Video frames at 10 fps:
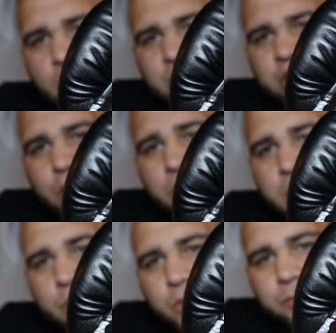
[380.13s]
also
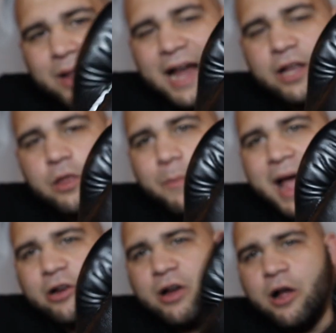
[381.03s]
with black in the
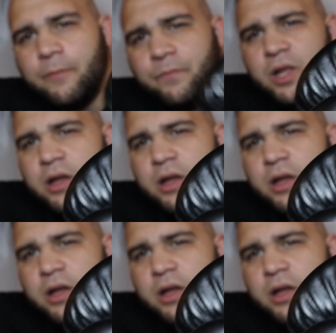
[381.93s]
background.